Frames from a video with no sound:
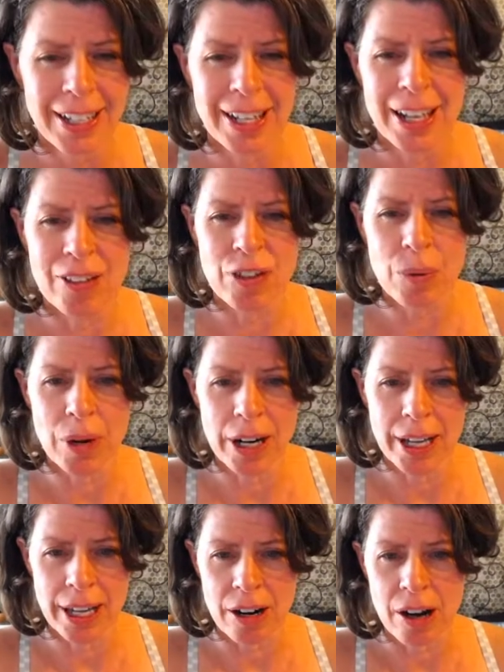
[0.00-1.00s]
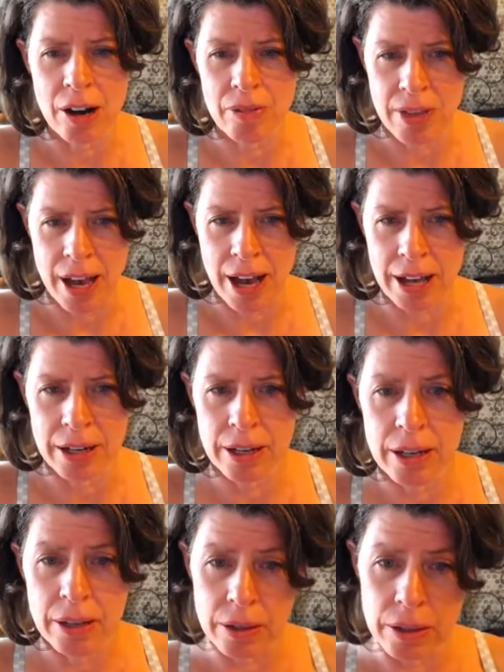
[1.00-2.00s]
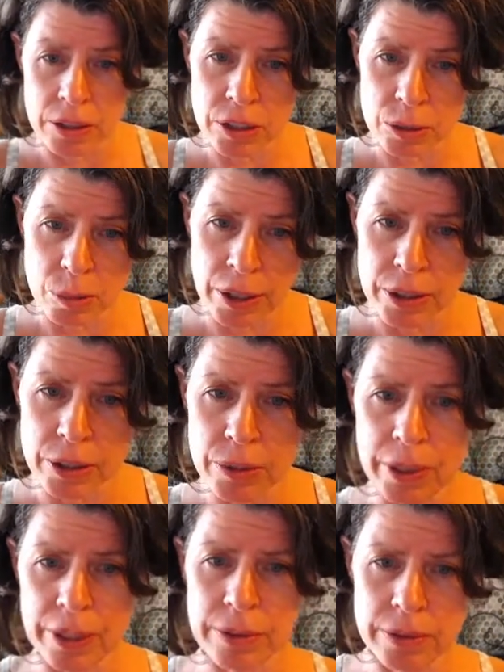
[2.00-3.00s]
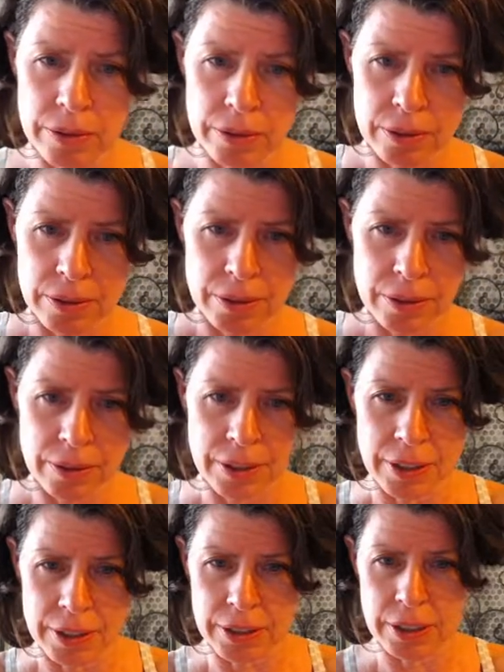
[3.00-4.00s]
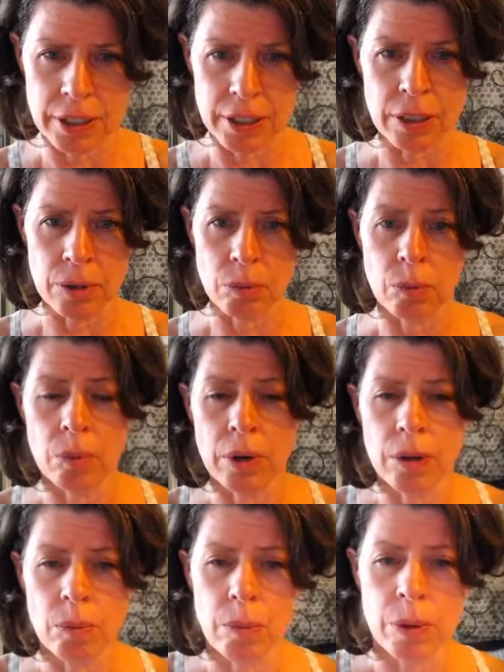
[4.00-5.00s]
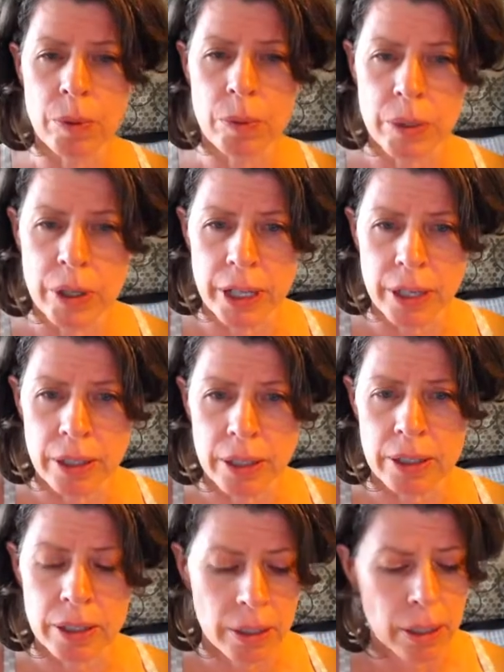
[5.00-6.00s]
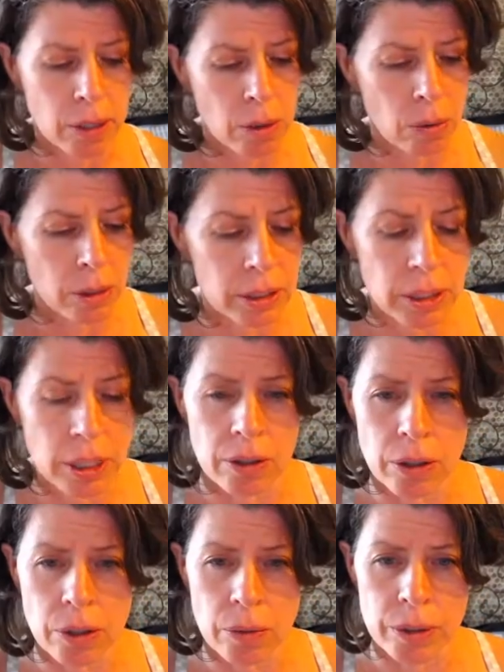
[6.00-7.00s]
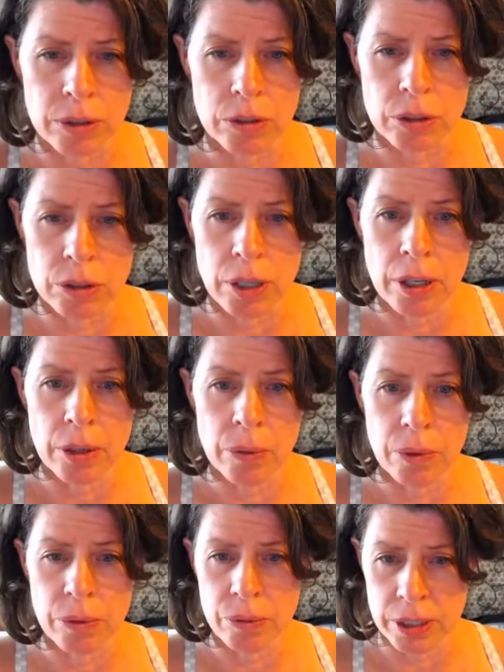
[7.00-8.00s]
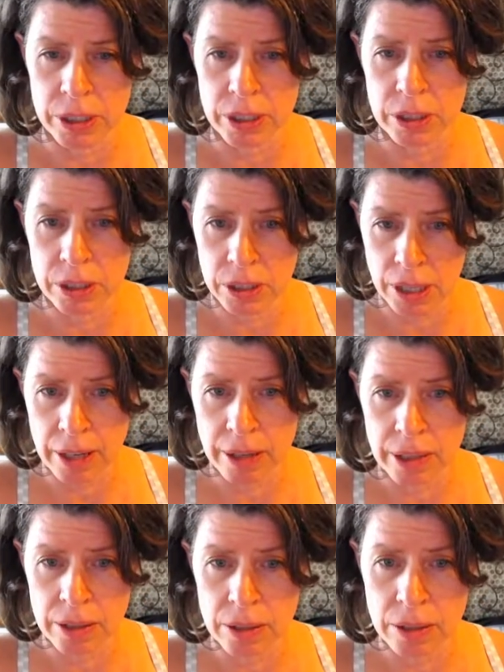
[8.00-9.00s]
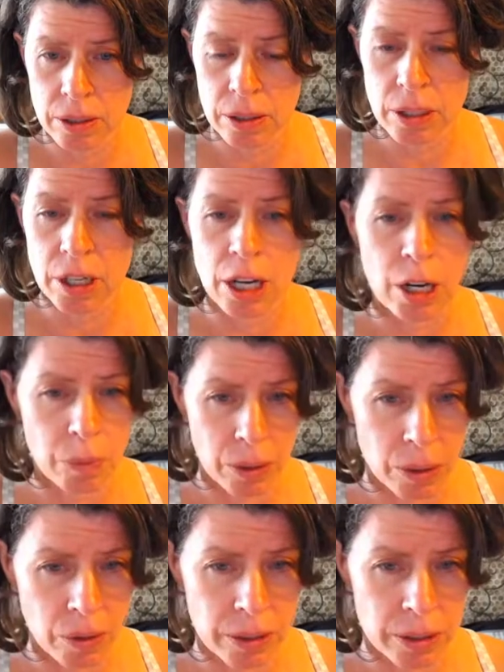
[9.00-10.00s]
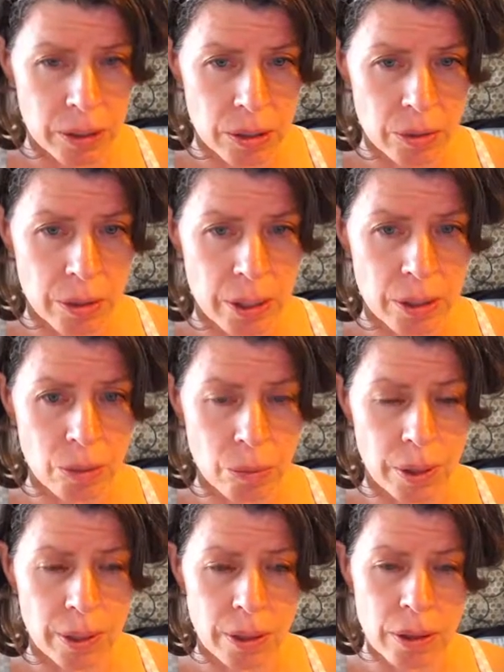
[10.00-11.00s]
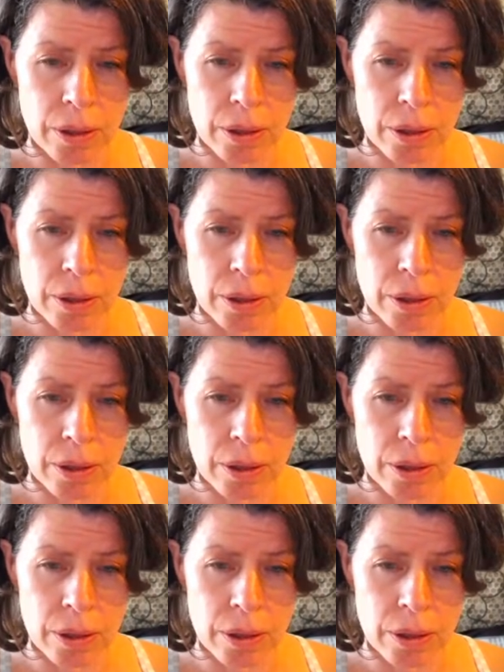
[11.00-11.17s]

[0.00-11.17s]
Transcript: if you want to get off that, this is where you do it. This here, what we're working on. It's either going to start with Rich and Sharon, and we're going to do it with